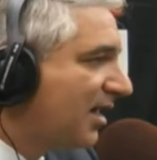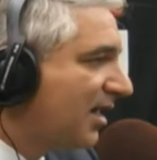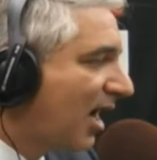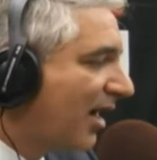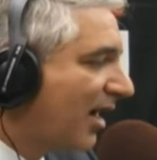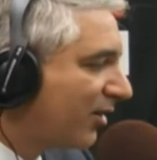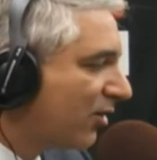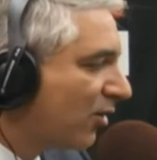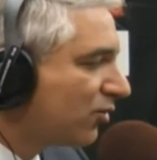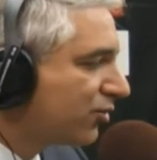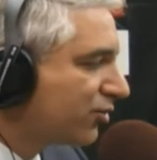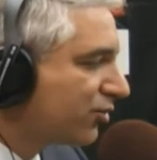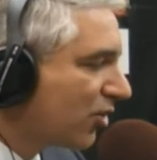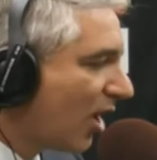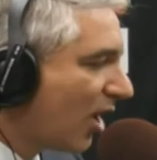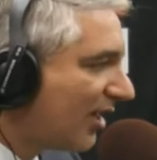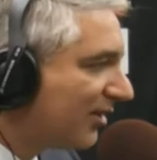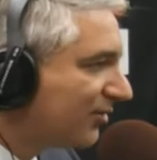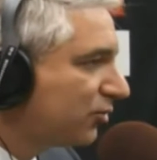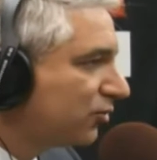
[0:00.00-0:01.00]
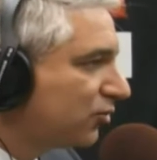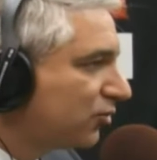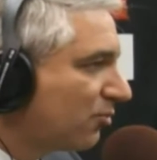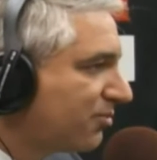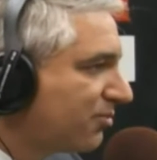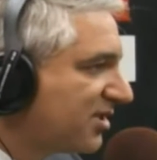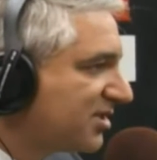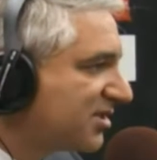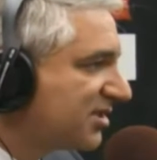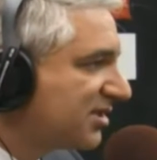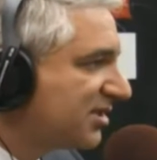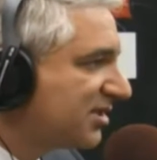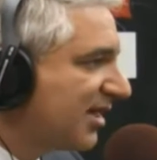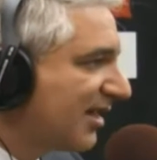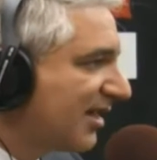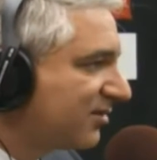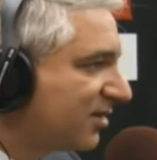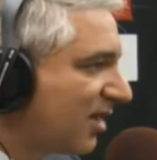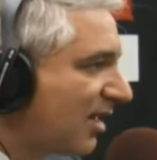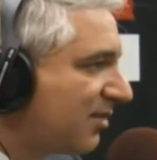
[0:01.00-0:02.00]
I know childhood obesity
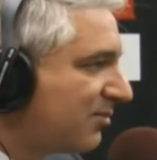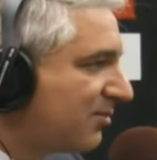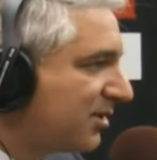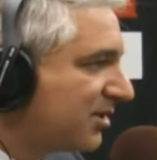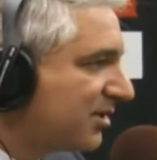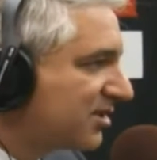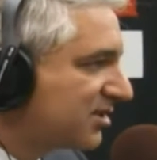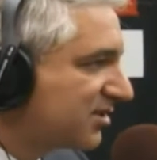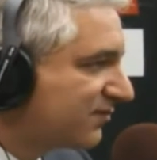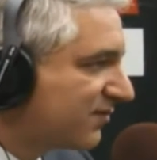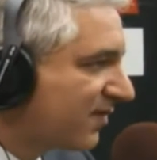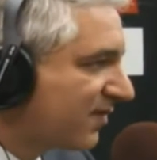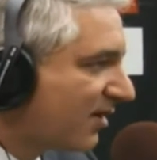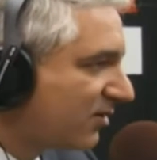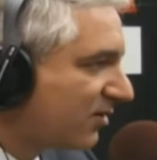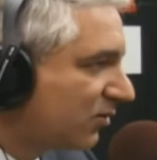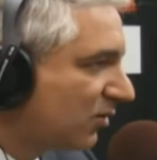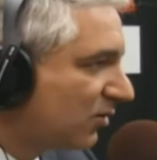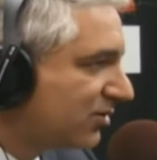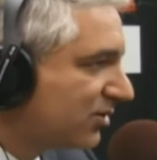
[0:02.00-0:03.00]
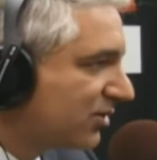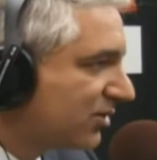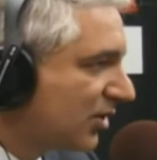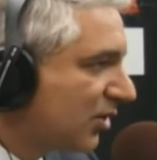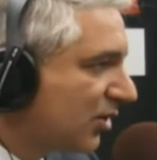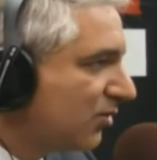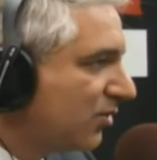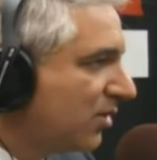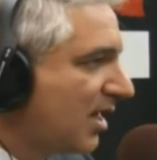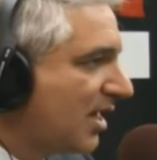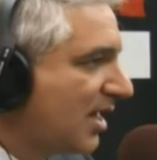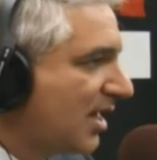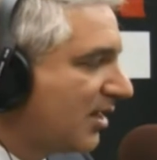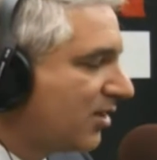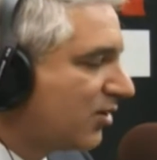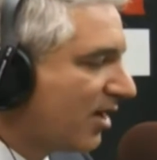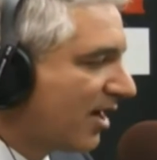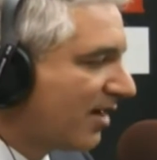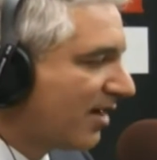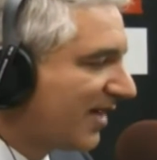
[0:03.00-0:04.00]
and diabetes is very close to you.
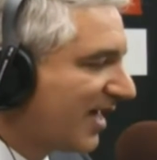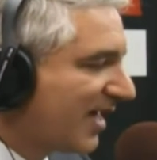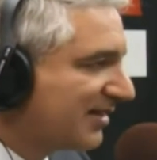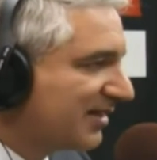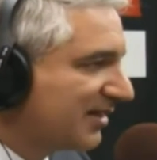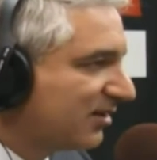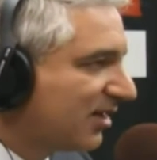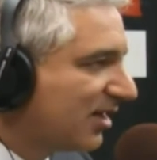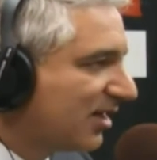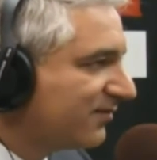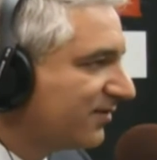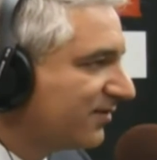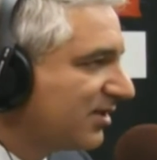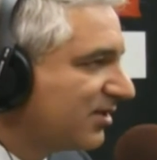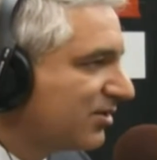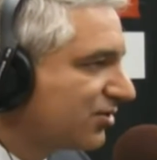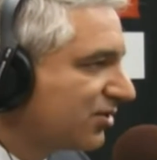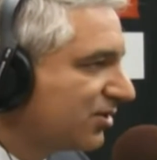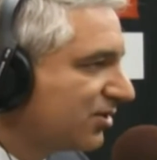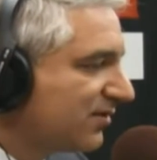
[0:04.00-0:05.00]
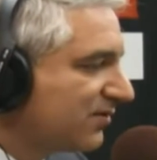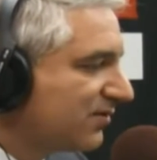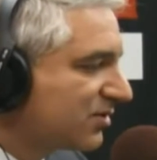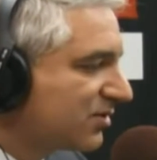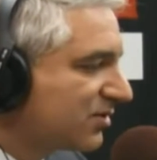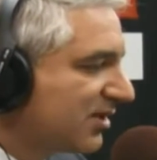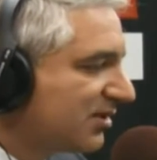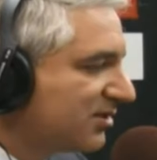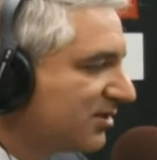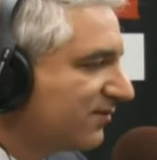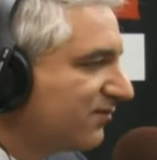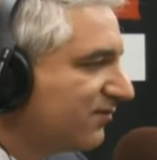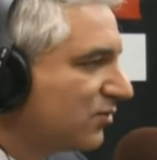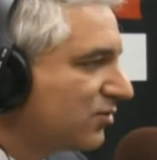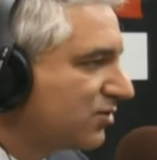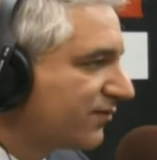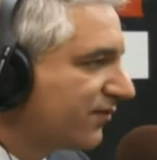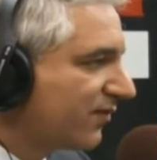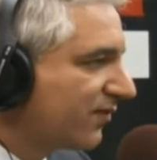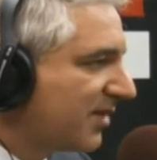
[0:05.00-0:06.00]
You have had a lot of initiatives,
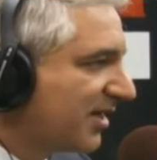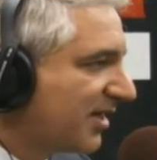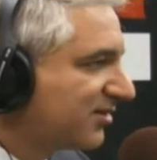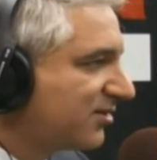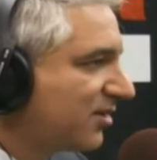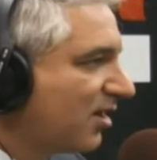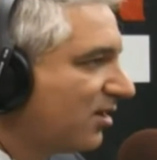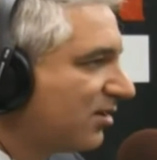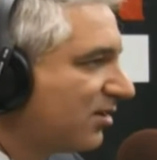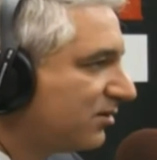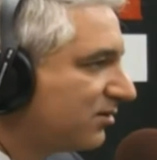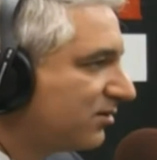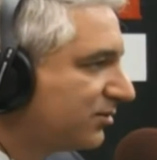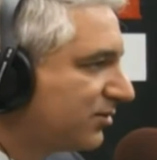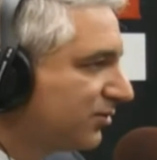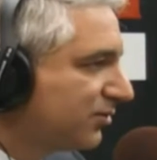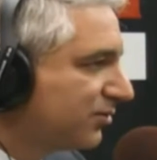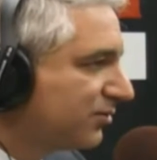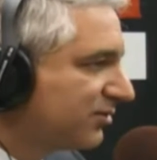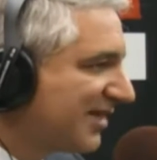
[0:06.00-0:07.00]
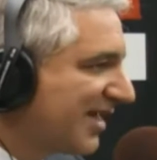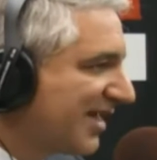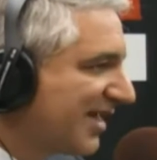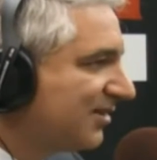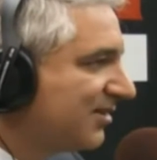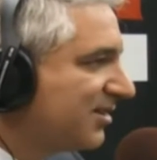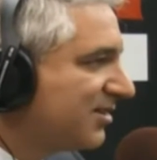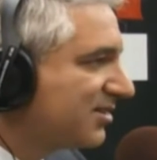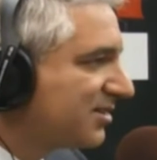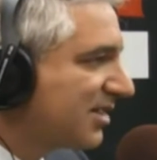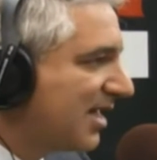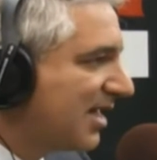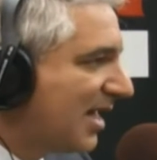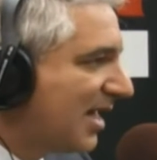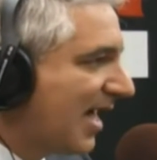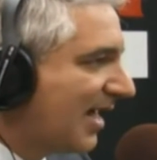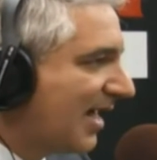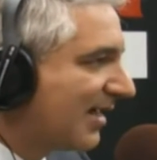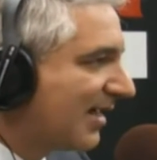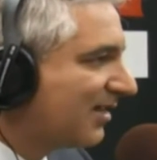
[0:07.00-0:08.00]
interviews from McDonald's to delis,
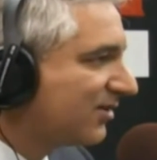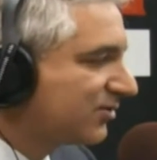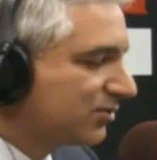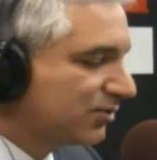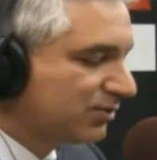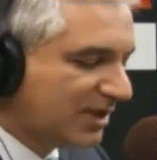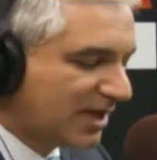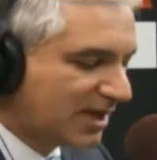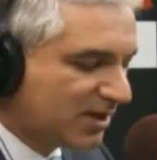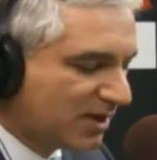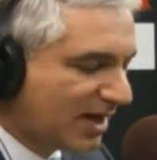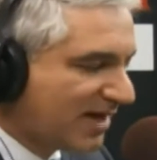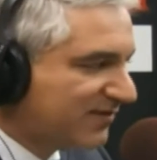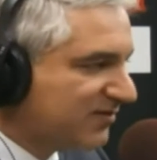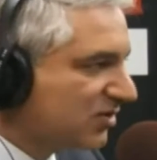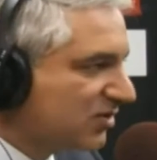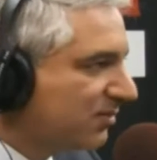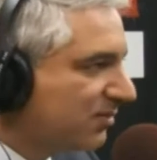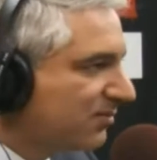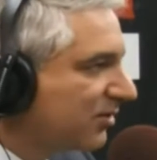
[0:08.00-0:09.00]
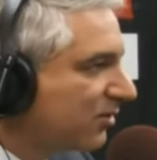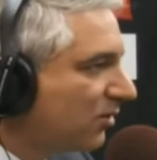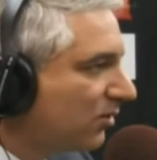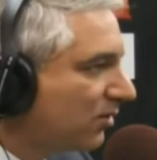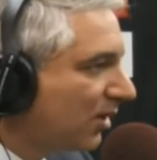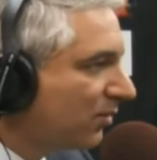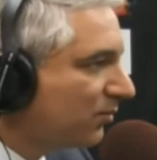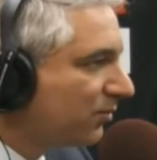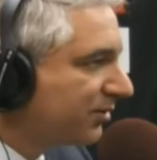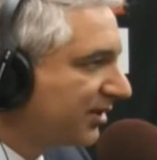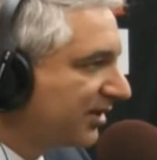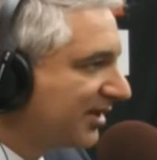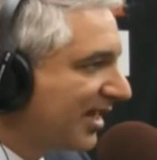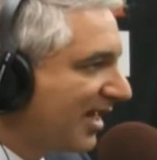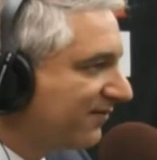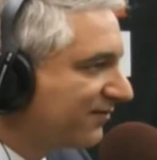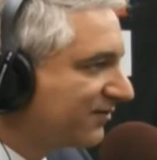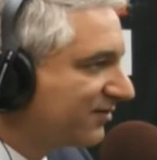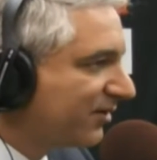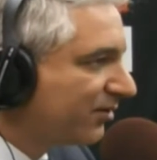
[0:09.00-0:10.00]
and now today you have something going on with the
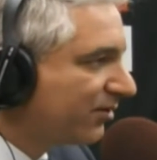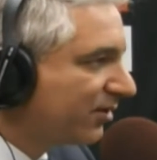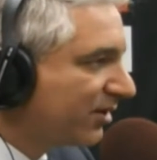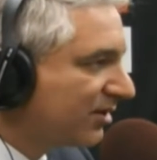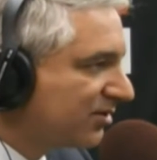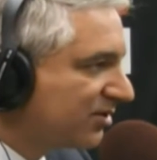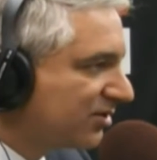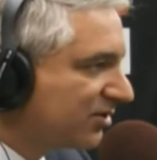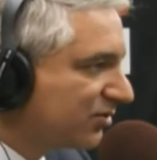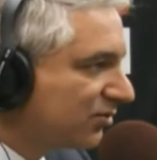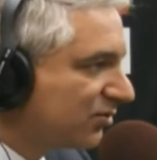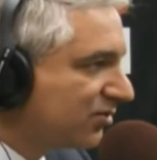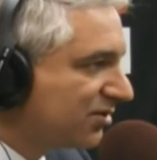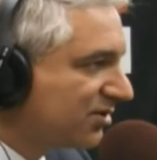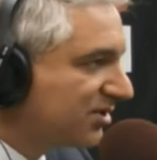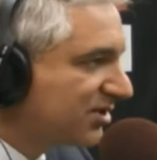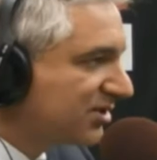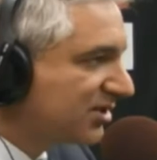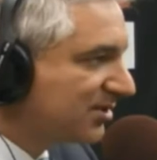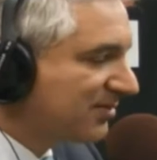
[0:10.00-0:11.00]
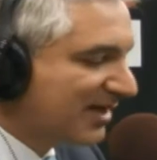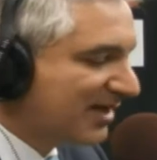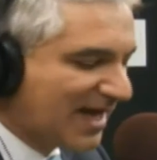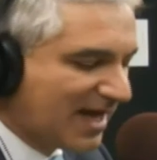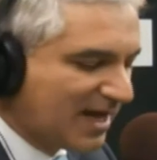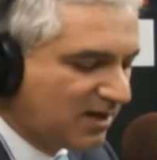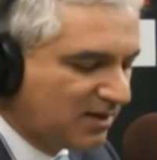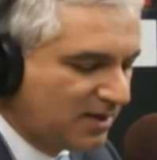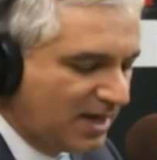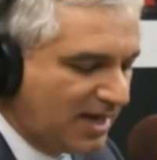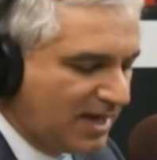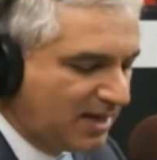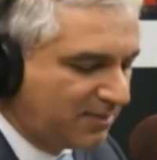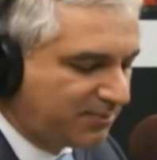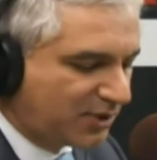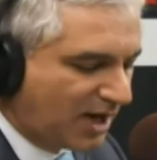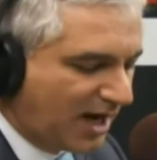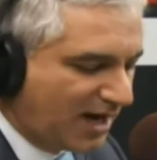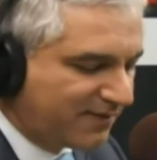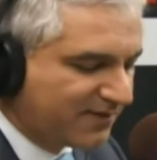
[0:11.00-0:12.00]
cafeteria and school system and how
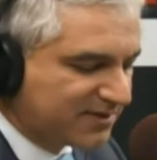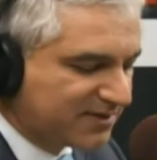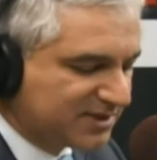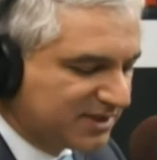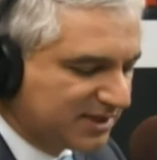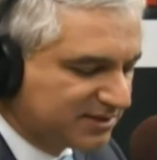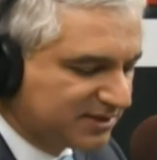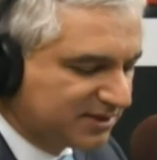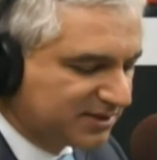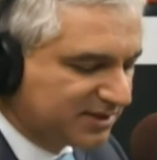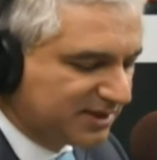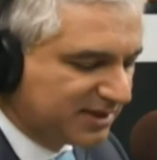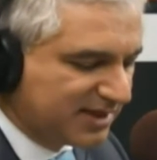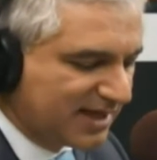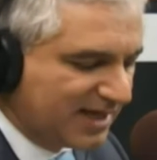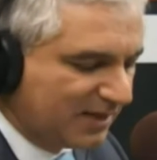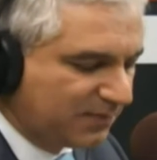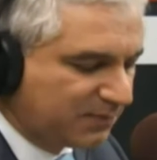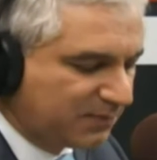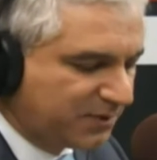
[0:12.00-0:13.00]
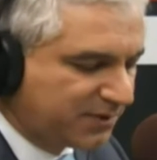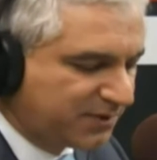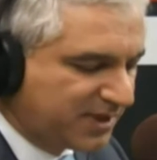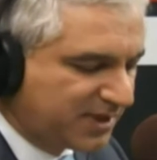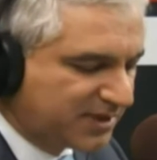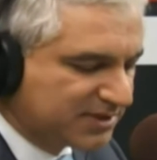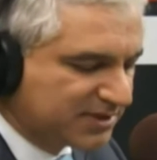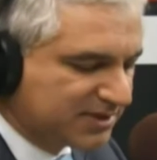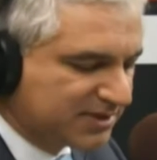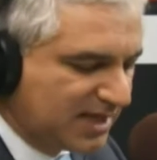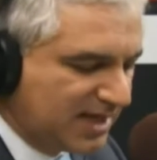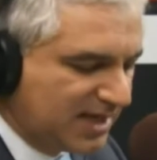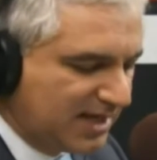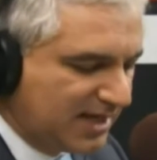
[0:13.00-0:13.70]
private sector can help with this.